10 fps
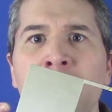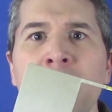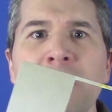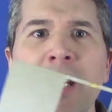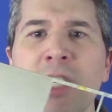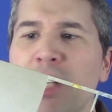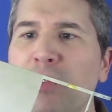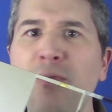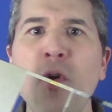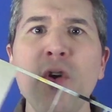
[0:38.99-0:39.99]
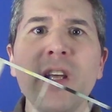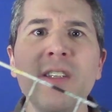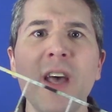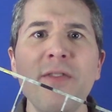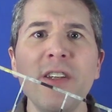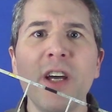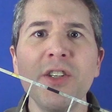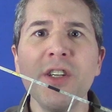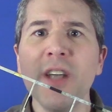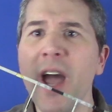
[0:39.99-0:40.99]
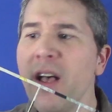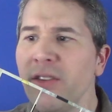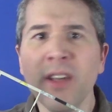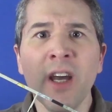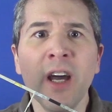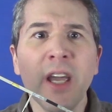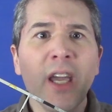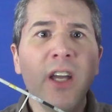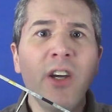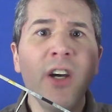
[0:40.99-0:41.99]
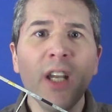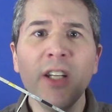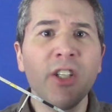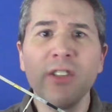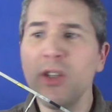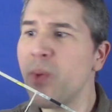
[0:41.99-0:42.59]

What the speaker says: Instead of just 47 dungeon tiles, it could have just as